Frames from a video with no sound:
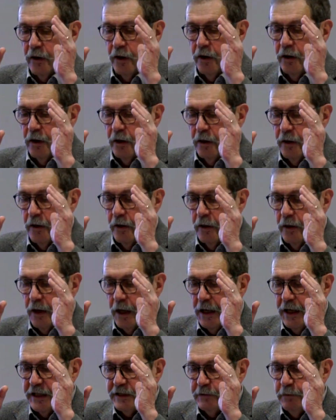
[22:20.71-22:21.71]

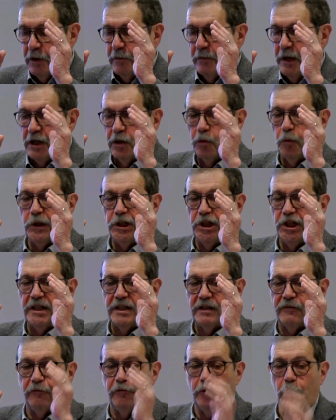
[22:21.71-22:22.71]
an experiment which
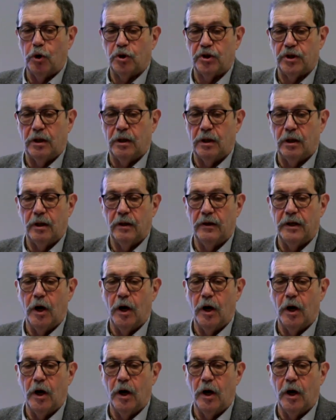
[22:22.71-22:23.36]
is frozen.